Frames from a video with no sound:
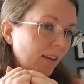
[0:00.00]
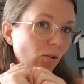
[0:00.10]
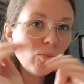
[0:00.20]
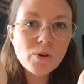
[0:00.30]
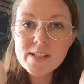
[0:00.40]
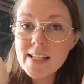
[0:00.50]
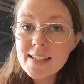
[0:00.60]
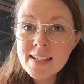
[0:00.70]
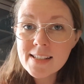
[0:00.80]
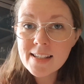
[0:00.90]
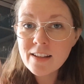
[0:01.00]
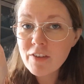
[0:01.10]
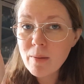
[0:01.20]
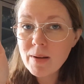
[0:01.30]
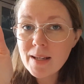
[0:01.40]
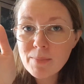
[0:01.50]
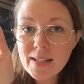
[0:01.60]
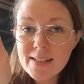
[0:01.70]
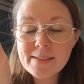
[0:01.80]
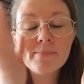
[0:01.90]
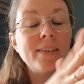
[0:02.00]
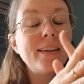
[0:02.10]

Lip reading: No more sickness in the family, please.